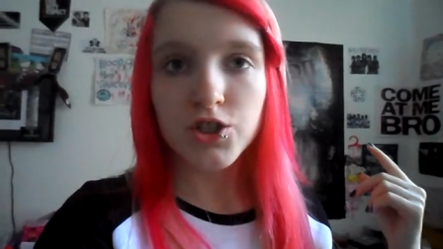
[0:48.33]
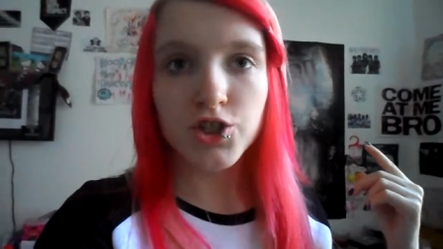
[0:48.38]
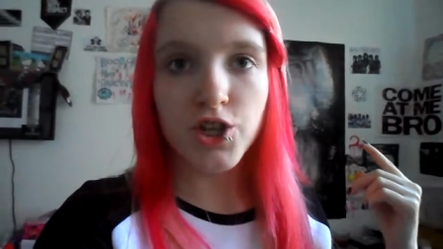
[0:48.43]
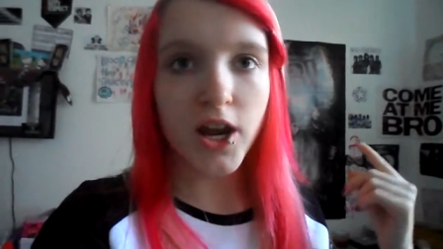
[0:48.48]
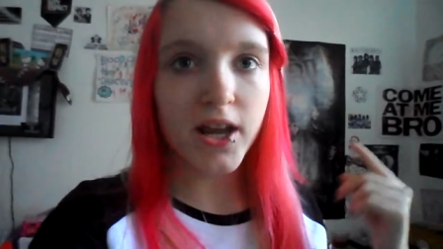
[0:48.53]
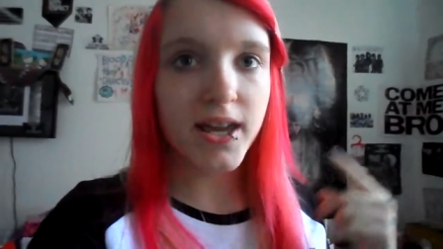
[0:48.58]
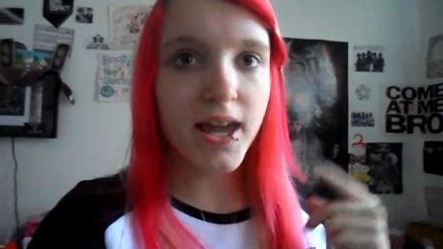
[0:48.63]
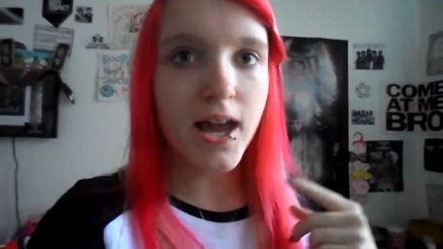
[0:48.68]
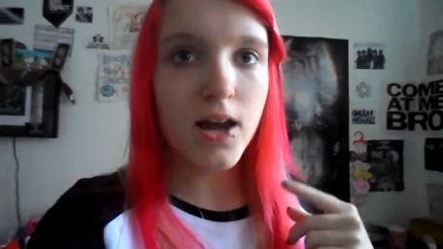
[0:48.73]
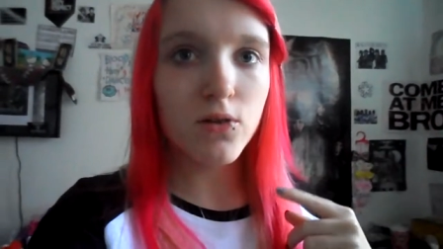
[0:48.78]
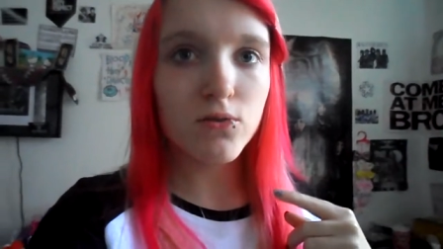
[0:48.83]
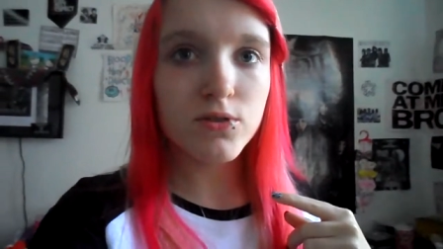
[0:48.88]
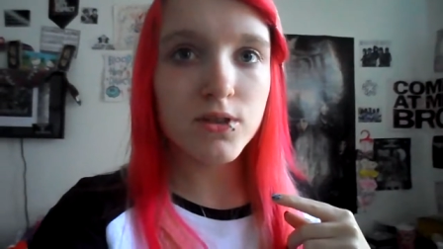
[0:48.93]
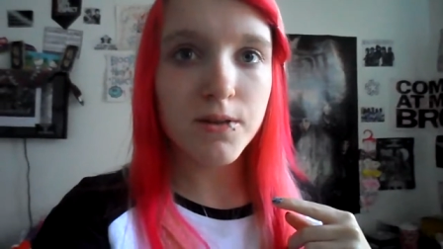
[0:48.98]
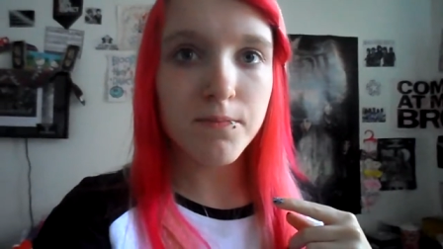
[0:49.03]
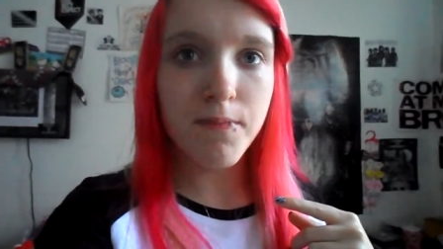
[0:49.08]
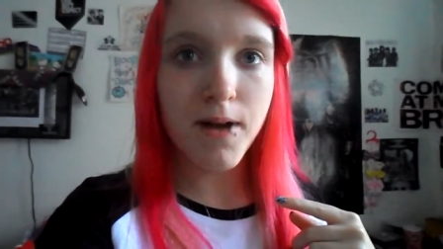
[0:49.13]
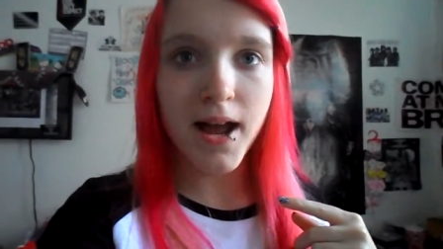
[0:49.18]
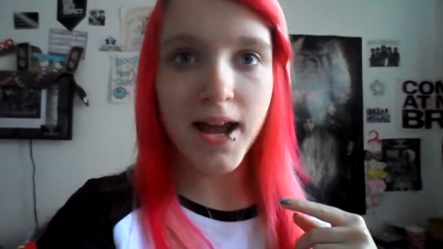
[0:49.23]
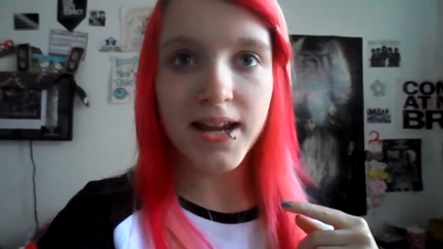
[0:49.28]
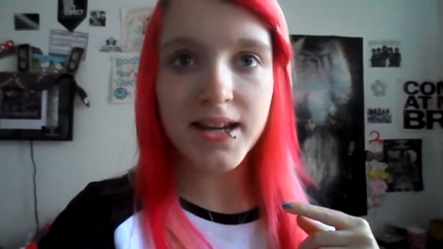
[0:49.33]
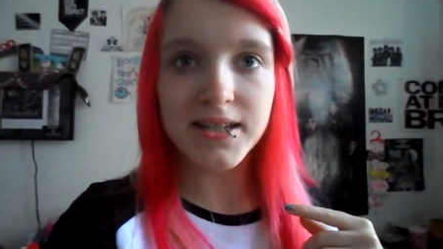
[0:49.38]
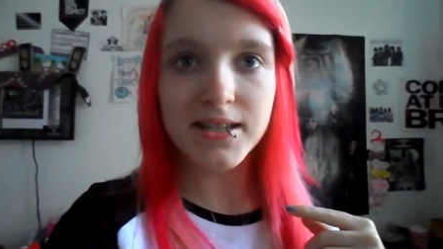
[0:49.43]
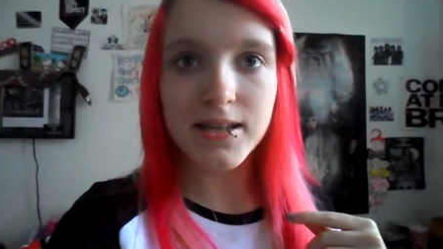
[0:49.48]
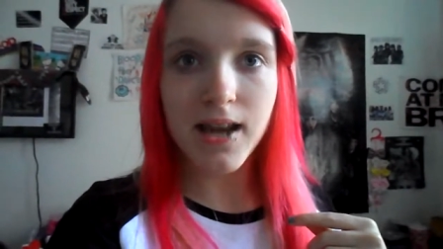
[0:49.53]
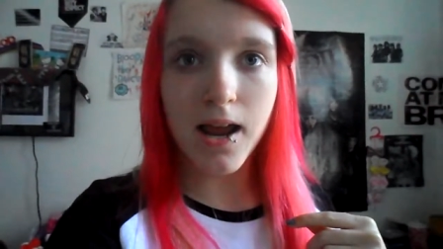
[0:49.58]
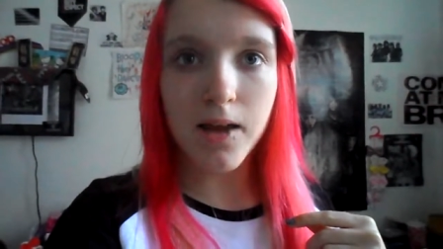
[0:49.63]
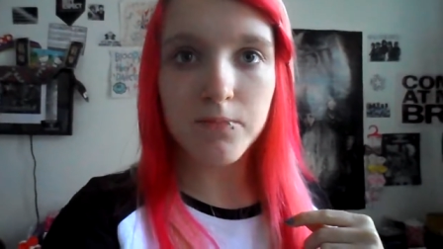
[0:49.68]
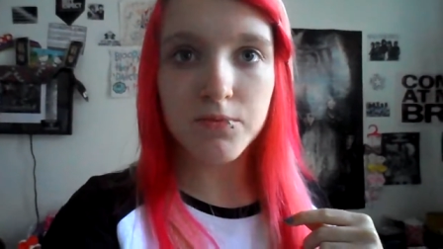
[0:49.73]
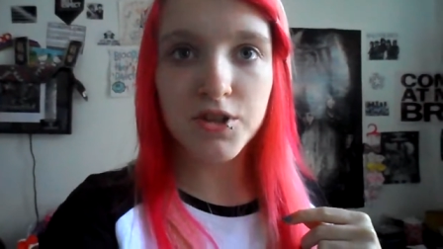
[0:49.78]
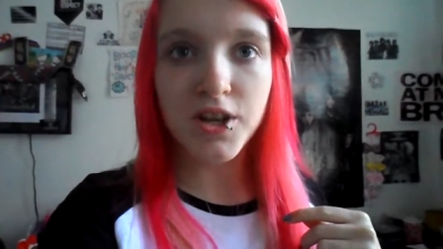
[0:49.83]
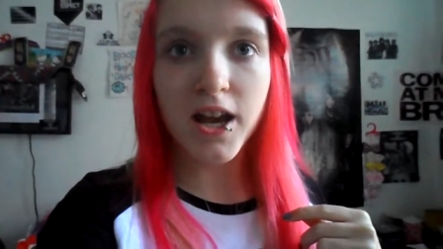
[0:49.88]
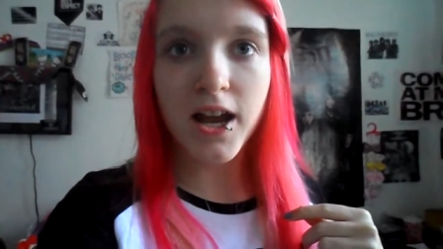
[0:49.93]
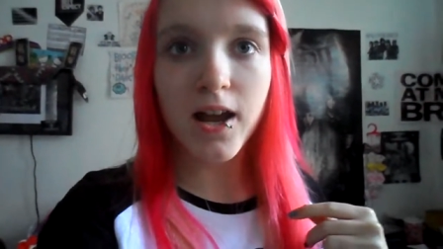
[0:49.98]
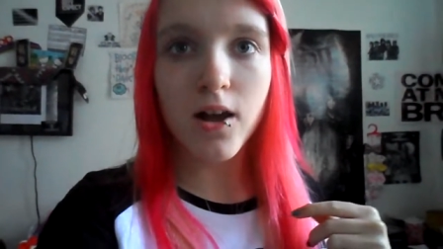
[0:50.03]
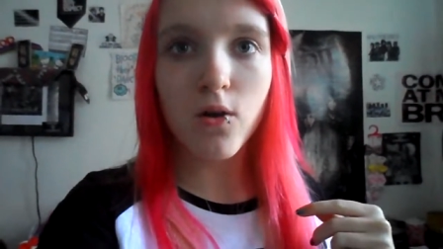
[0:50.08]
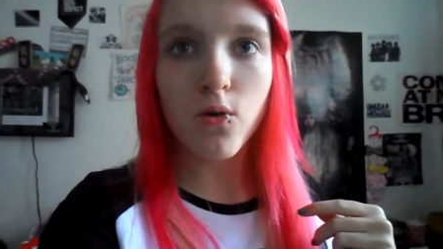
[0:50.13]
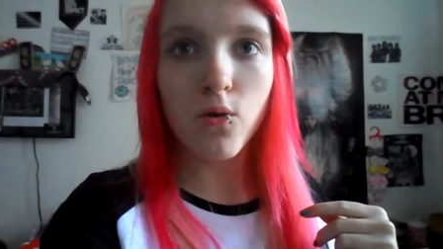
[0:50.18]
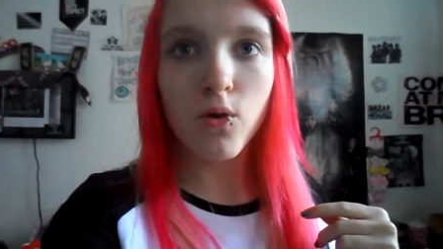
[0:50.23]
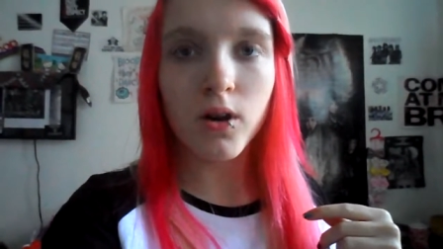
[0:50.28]
check out my
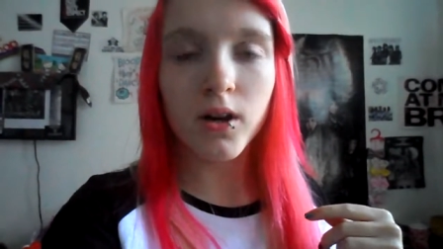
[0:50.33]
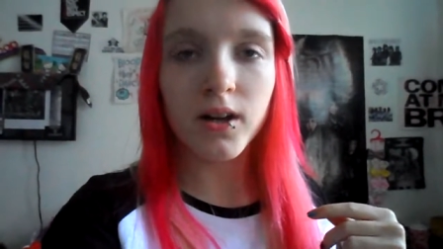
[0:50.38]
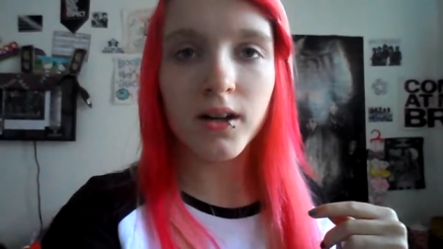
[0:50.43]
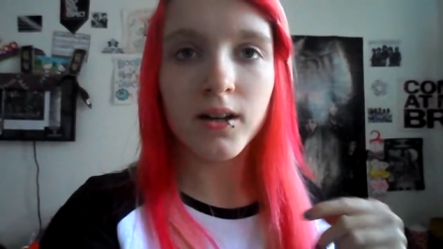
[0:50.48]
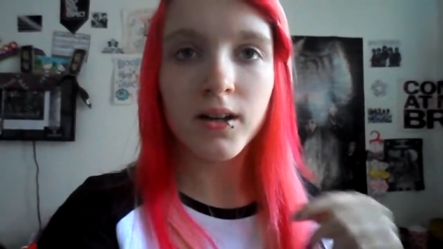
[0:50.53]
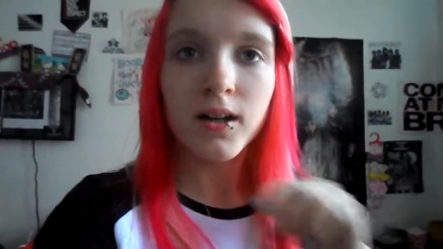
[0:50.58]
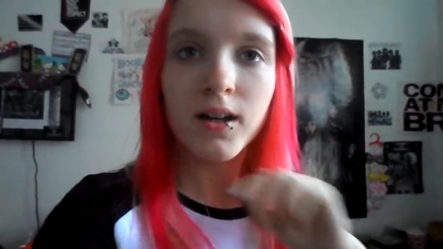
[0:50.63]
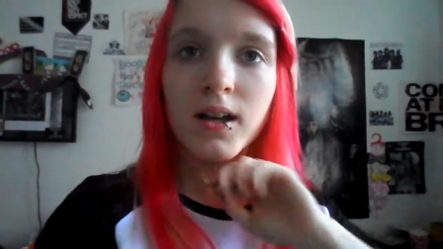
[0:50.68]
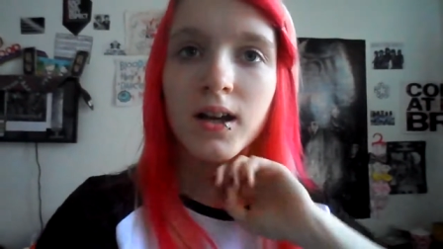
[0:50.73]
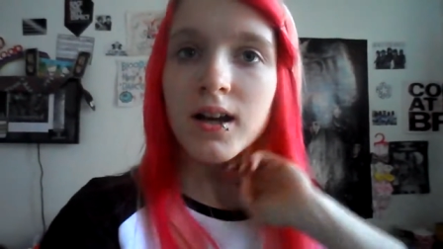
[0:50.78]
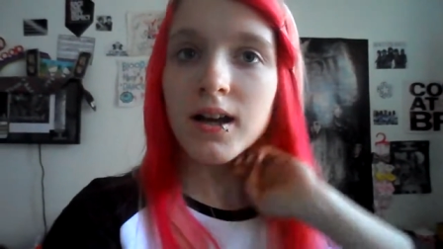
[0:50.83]
Snapchat or